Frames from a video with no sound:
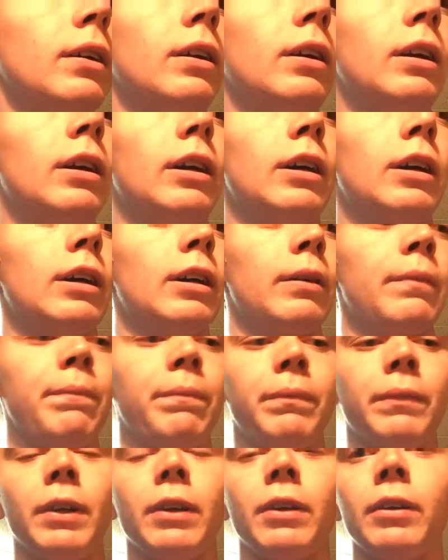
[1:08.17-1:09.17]
You're
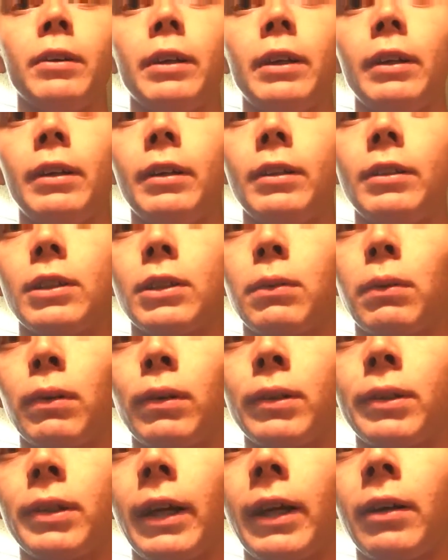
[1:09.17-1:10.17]
going to need squirrel
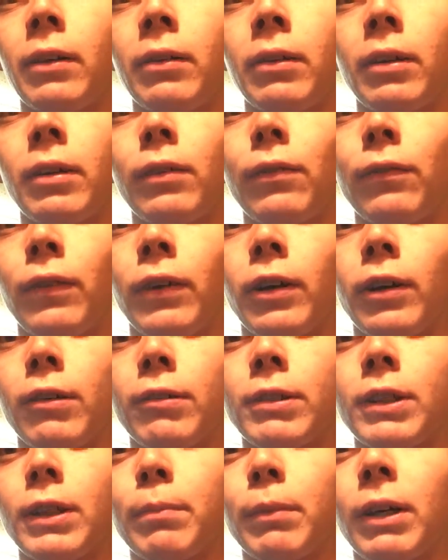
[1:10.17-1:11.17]
tail or fur of
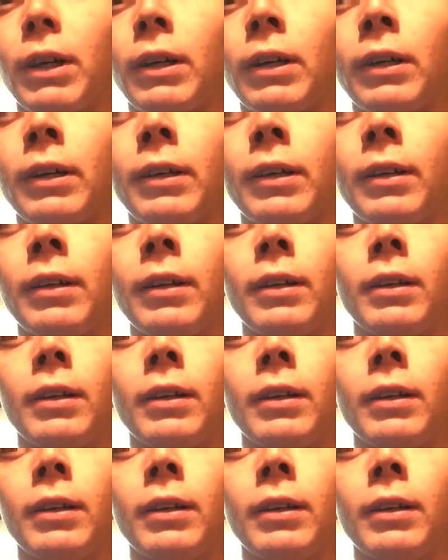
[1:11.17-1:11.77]
some kind.